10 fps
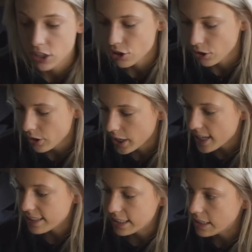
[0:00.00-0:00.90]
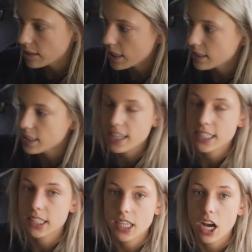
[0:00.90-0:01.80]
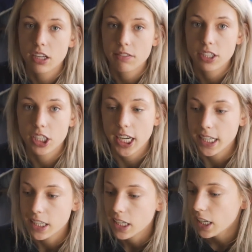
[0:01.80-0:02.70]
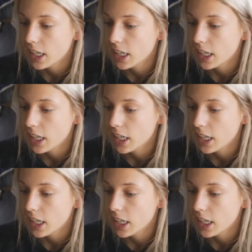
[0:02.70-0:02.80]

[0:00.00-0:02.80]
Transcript: to show you guys to desensitize the dog of the crate,